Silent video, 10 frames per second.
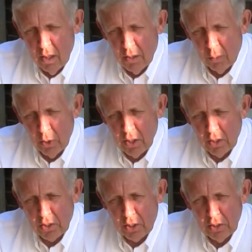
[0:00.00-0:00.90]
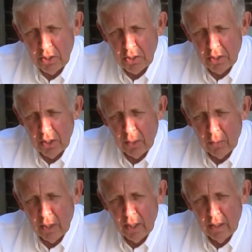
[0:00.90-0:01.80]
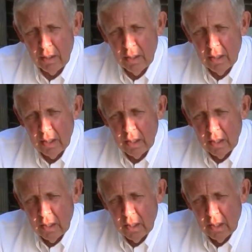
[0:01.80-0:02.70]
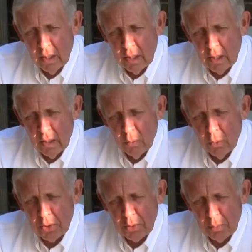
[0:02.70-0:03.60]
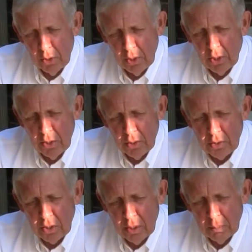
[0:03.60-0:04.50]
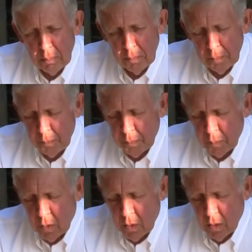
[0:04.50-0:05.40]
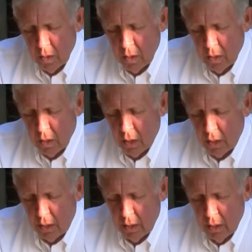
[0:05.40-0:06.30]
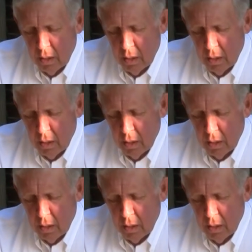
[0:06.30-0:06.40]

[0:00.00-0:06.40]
that we can turn this thing around with some good leadership and